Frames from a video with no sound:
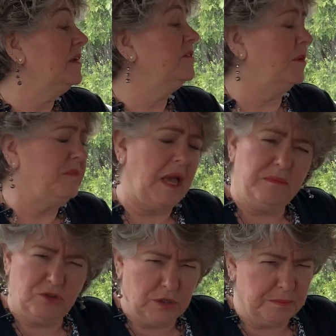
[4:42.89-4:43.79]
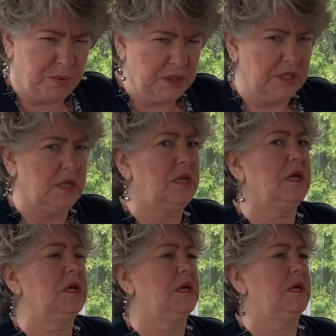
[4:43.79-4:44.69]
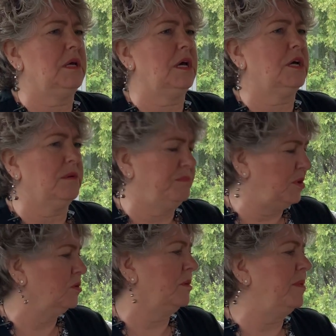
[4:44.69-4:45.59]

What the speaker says: Sometimes you can put it in a computer,